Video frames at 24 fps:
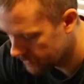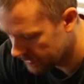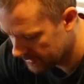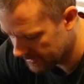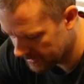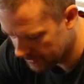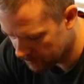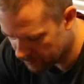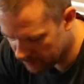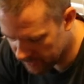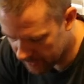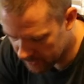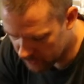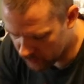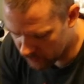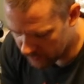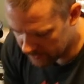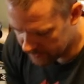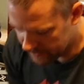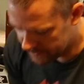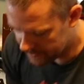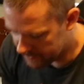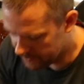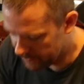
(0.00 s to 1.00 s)
The wheel
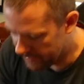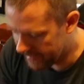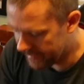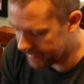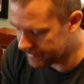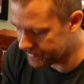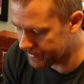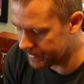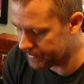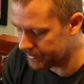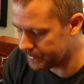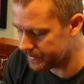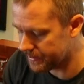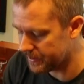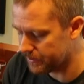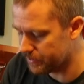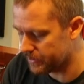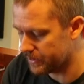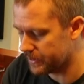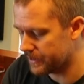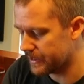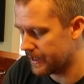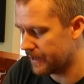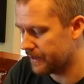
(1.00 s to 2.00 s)
cloth is amazing, the
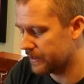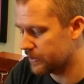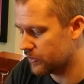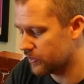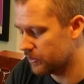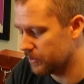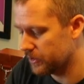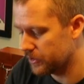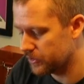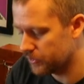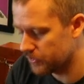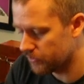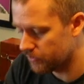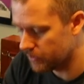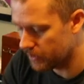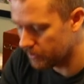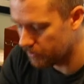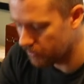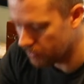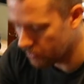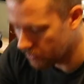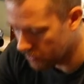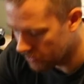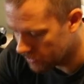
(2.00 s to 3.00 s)
zippers are extremely
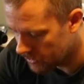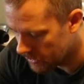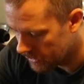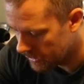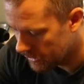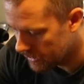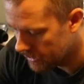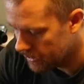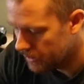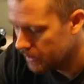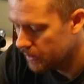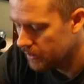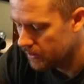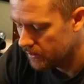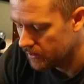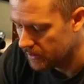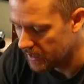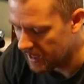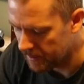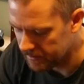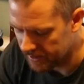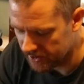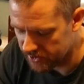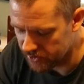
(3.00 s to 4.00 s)
durable.
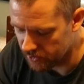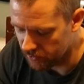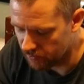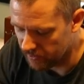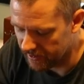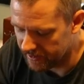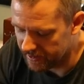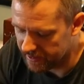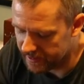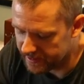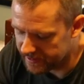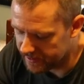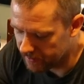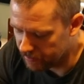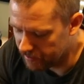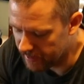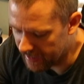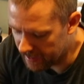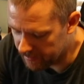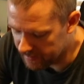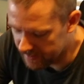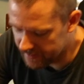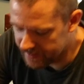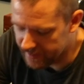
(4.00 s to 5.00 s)
I'm not sure what these
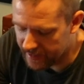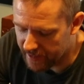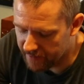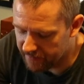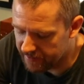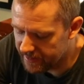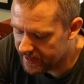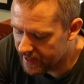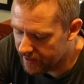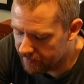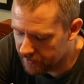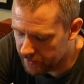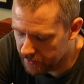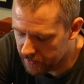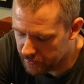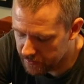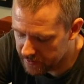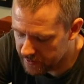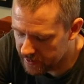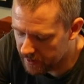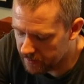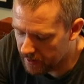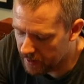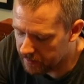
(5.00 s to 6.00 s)
compartments are, I've never
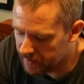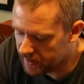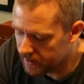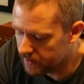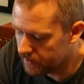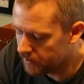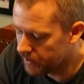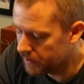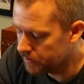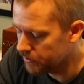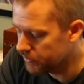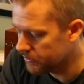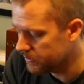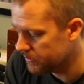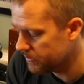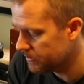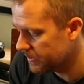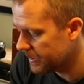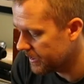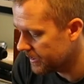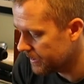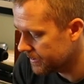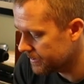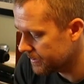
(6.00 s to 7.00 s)
used them. I mean, you can put
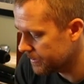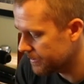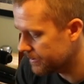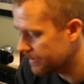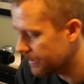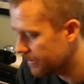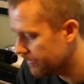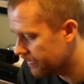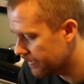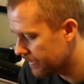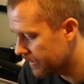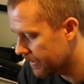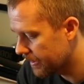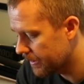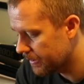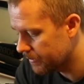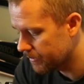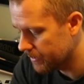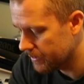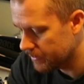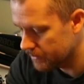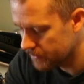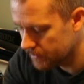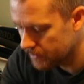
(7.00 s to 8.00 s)
keys and stuff in there,
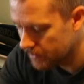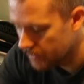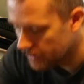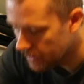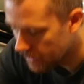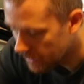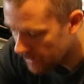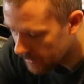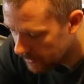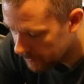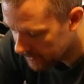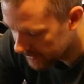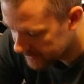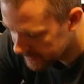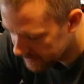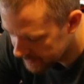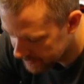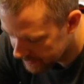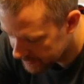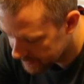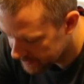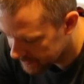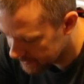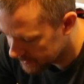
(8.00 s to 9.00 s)
but this
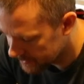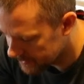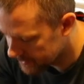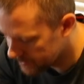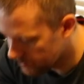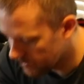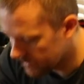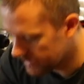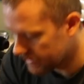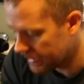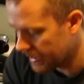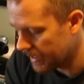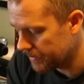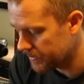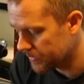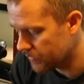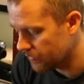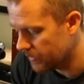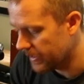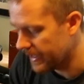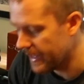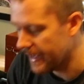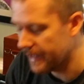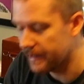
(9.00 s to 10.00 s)
is what comes
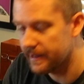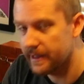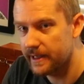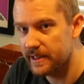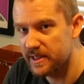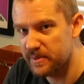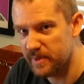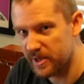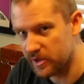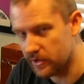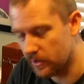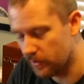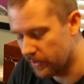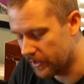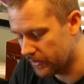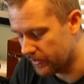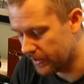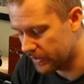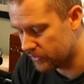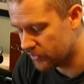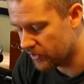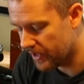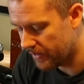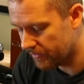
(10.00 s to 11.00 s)
really handy, especially when
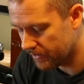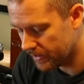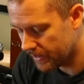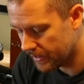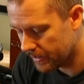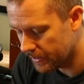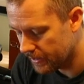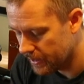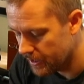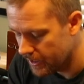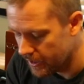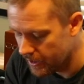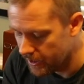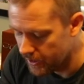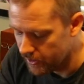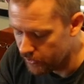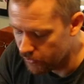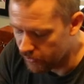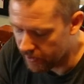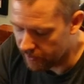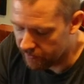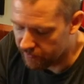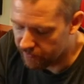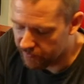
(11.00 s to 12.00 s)
you're traveling.
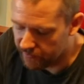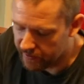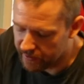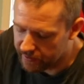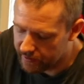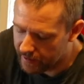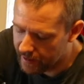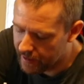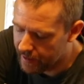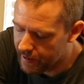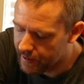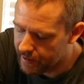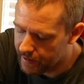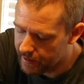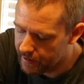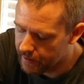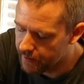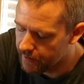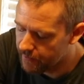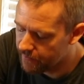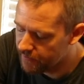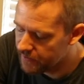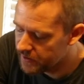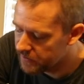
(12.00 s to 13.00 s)
You can fit a
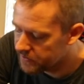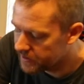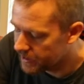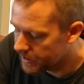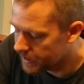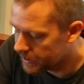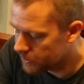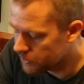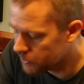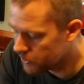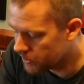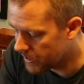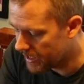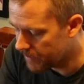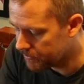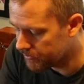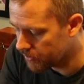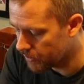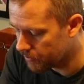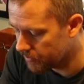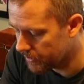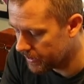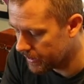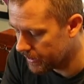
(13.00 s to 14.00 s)
15-inch
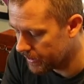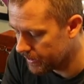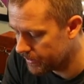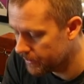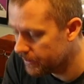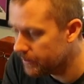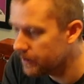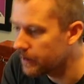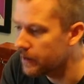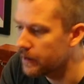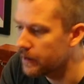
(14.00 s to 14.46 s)
laptop here.